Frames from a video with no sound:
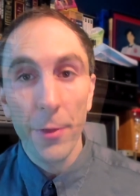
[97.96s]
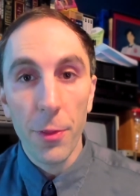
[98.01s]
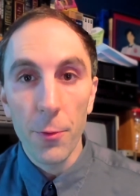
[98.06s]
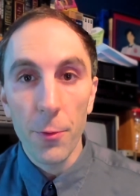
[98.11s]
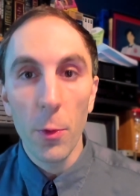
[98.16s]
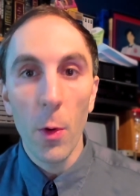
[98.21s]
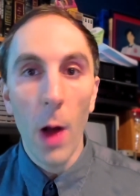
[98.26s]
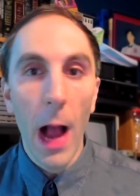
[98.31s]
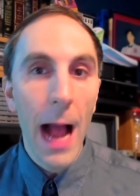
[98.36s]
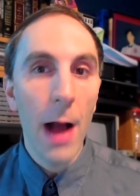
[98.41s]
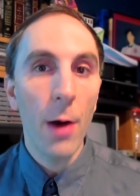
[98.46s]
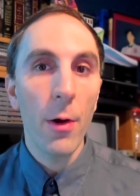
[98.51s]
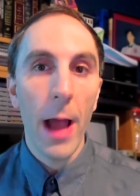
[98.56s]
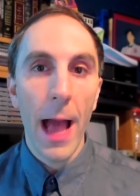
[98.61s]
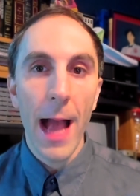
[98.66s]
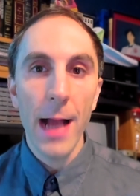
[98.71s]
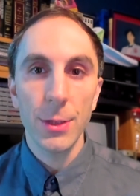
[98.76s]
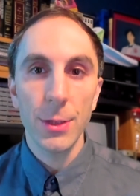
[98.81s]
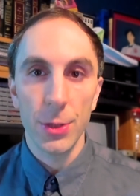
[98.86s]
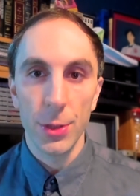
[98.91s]
Through our
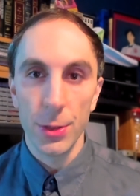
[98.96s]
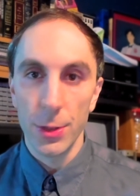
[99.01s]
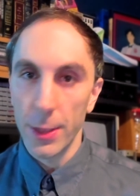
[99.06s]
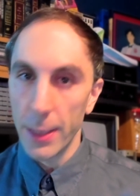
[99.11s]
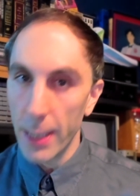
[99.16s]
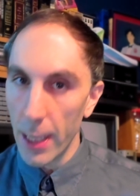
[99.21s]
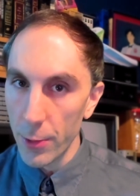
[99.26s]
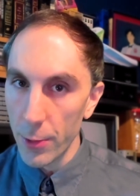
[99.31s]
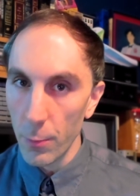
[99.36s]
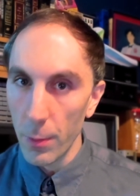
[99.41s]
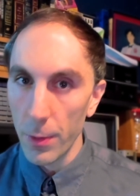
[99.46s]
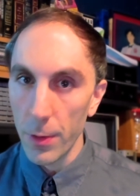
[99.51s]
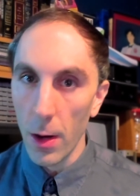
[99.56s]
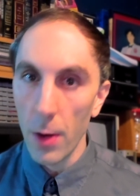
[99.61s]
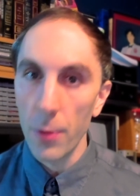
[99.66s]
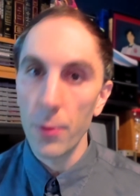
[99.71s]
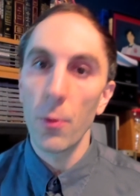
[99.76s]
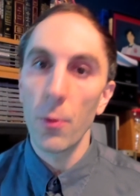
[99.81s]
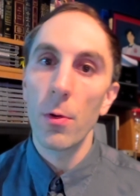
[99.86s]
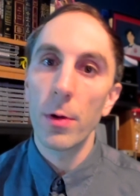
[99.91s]
action, together with
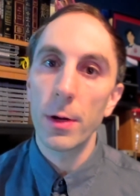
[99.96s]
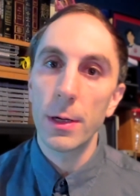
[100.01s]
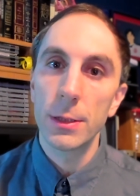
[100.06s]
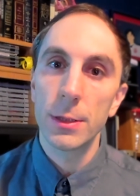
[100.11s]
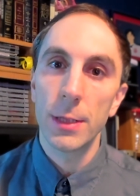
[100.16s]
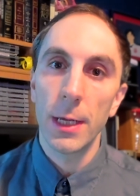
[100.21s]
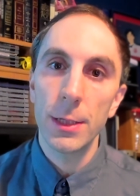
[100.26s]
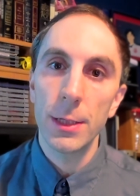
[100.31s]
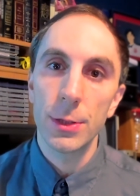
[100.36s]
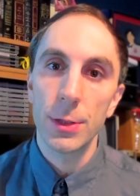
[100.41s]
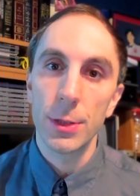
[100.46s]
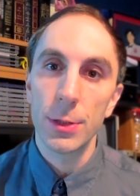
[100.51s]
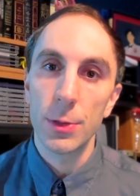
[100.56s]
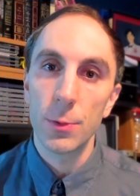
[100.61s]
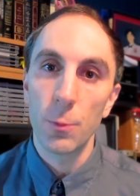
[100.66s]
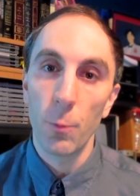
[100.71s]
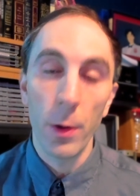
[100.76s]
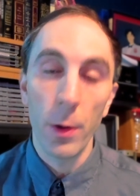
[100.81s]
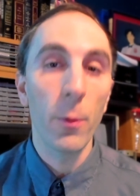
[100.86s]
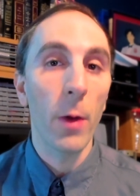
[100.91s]
other organizations,
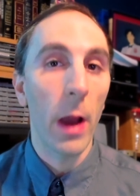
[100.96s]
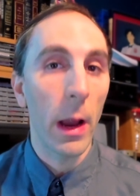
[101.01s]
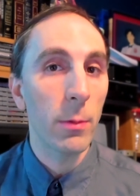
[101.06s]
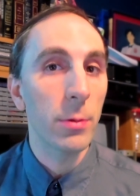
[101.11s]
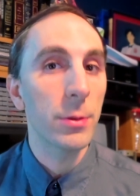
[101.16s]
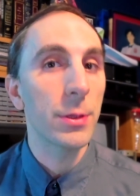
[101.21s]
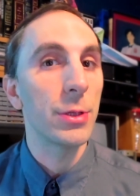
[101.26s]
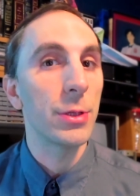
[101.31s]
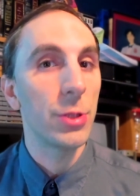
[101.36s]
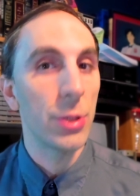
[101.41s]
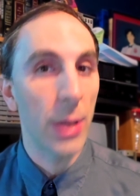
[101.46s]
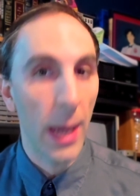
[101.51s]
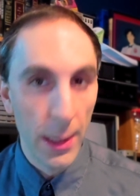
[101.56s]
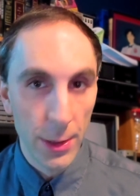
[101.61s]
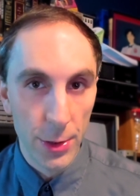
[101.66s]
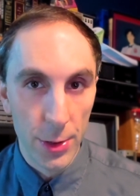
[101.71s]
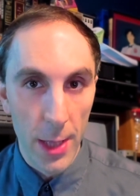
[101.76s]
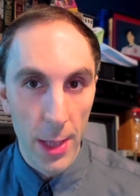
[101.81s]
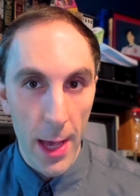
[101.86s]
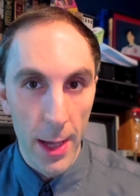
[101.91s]
we were able to
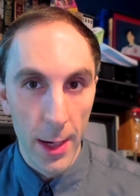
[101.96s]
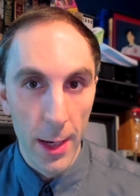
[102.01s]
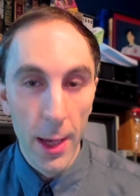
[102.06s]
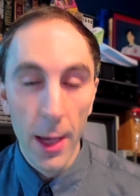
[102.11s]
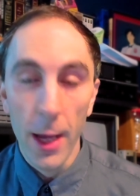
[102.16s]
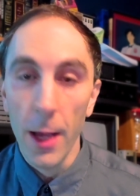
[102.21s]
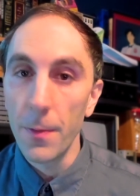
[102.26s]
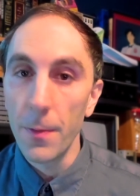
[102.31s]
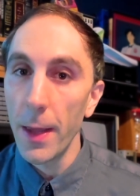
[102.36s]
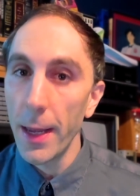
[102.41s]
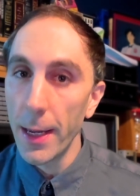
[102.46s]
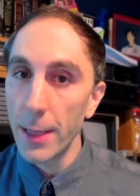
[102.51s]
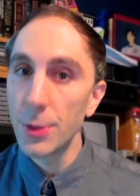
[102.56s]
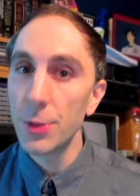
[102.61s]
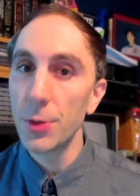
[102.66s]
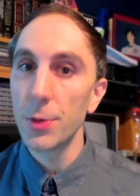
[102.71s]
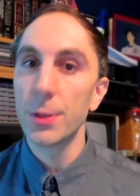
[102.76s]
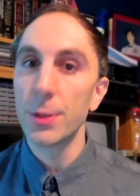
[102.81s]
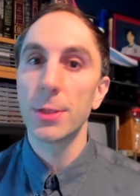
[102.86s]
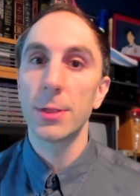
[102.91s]
change that, and they
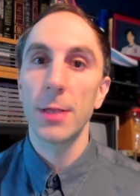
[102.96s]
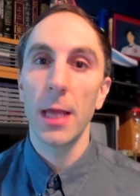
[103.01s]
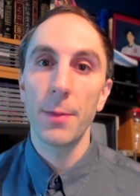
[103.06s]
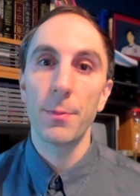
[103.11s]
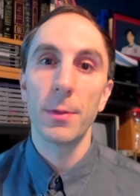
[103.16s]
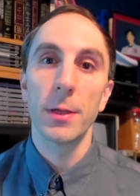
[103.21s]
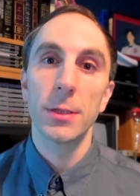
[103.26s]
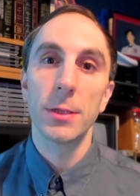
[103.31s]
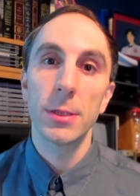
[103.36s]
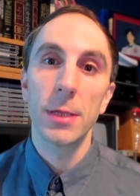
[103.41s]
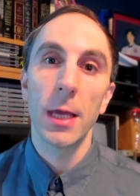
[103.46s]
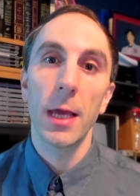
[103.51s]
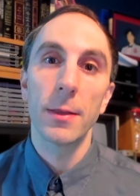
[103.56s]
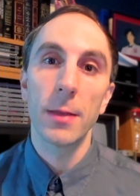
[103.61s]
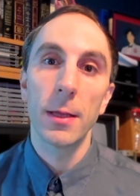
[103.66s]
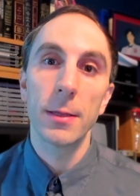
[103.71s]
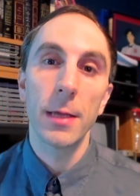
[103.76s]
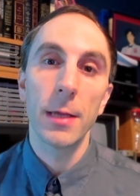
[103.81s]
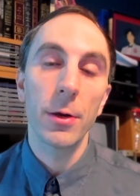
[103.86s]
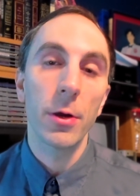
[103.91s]
issued a statement saying
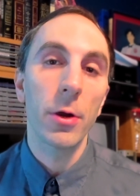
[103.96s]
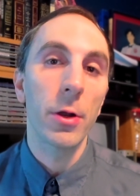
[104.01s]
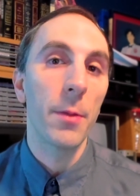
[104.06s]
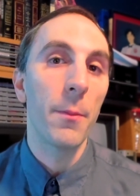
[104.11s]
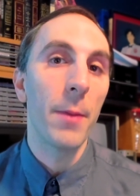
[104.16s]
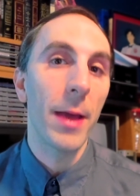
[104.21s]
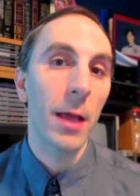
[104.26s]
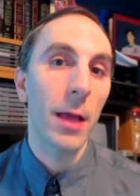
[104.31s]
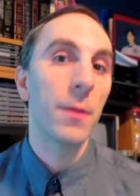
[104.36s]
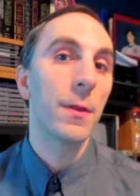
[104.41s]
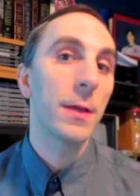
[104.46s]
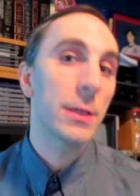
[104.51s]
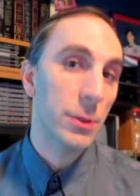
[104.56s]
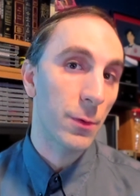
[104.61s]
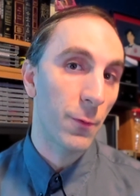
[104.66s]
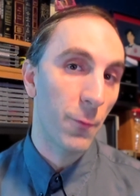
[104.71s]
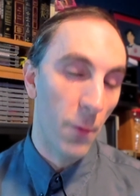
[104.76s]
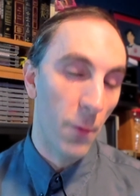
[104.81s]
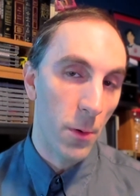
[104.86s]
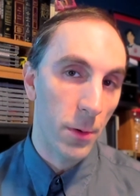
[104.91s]
that they're going to make this a
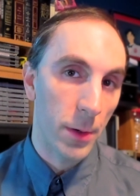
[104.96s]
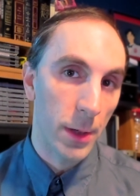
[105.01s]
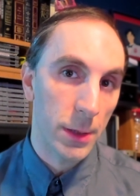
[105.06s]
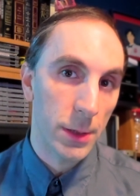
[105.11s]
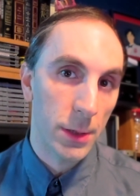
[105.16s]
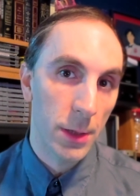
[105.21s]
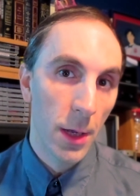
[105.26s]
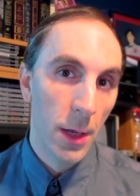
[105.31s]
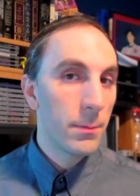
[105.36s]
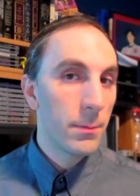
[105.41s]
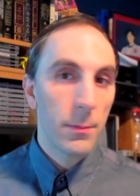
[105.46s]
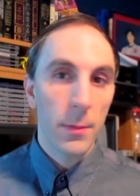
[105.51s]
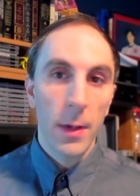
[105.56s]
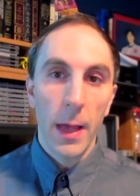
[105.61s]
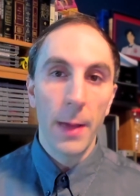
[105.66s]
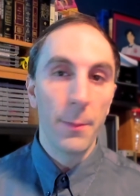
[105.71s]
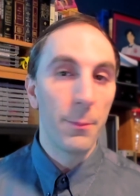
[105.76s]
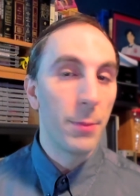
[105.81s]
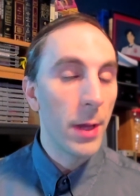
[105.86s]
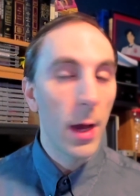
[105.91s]
focus.
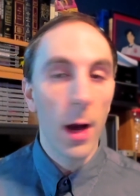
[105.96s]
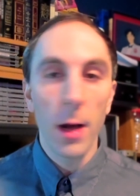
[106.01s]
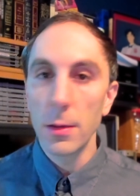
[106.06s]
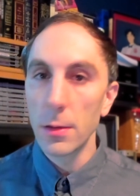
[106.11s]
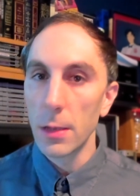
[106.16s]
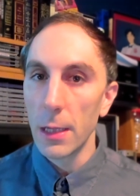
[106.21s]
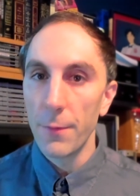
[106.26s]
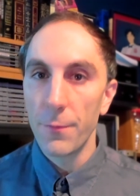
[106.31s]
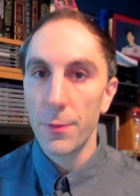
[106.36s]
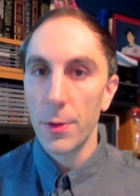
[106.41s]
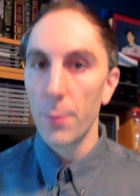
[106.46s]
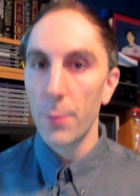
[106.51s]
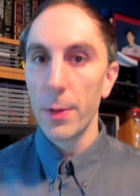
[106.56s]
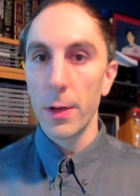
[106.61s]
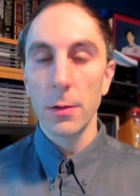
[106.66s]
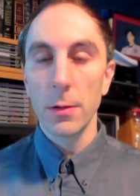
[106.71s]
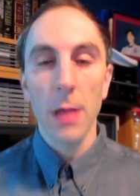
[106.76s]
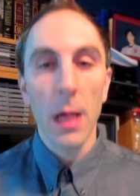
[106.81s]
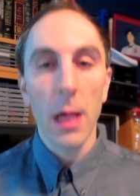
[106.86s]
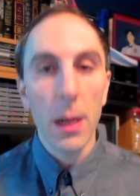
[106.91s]
And beyond LEAF, there have
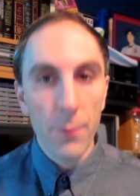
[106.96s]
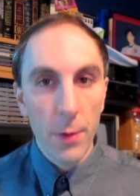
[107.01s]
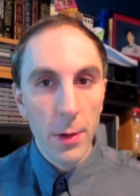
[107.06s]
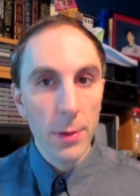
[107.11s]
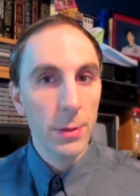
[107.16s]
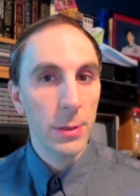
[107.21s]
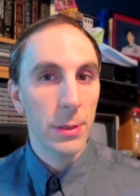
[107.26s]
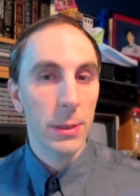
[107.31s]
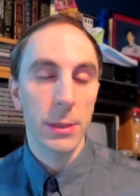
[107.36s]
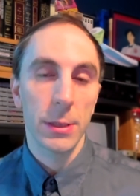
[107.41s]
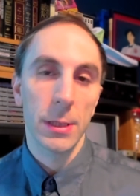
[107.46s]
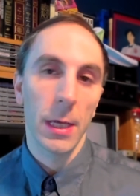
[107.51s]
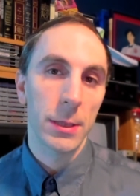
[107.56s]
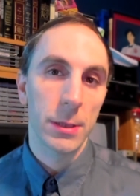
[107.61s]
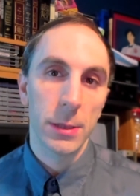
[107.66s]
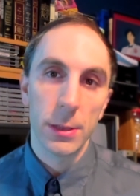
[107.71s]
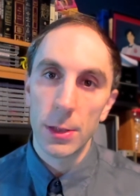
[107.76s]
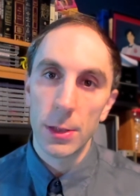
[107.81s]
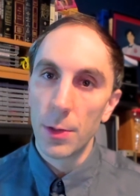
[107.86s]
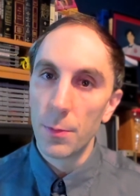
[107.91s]
been a lot of other
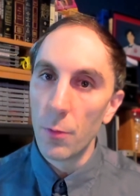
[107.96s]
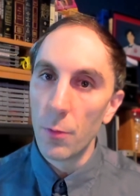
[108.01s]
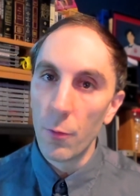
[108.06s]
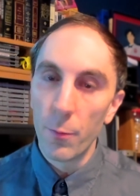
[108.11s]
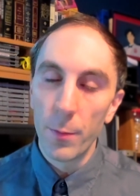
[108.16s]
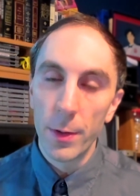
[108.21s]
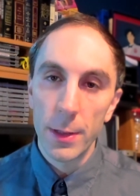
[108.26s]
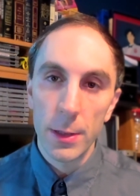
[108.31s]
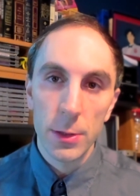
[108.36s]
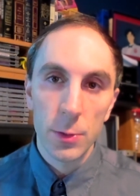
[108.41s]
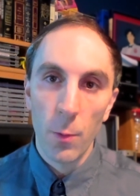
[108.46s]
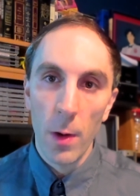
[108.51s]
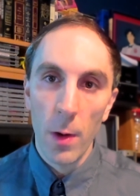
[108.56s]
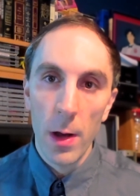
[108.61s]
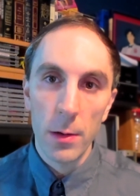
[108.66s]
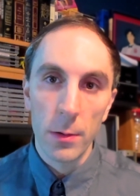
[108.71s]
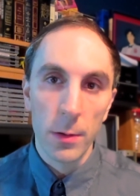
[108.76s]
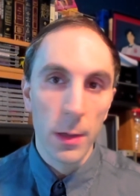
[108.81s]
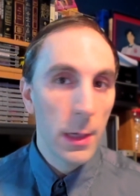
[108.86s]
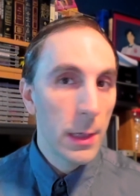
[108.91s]
successes in the movement as well.